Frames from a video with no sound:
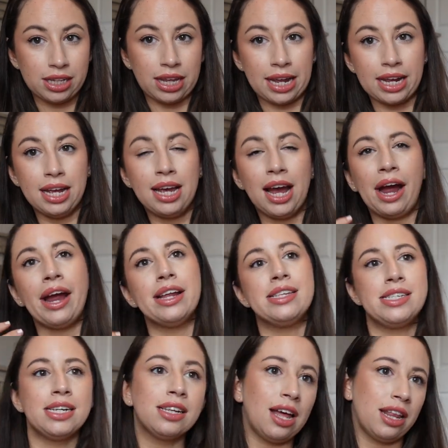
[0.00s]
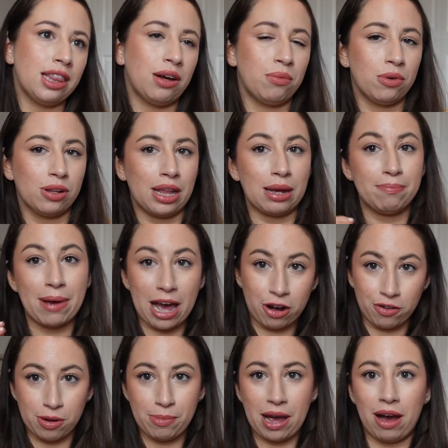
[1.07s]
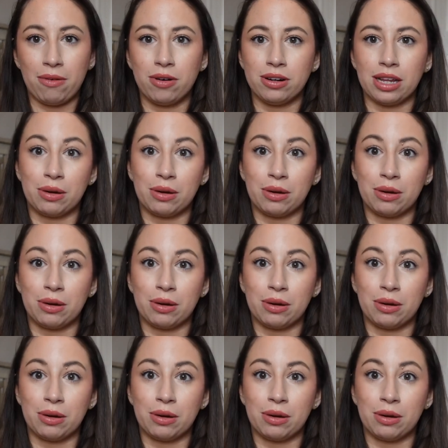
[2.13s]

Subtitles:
Like, I had seen a lot that were like battery powered.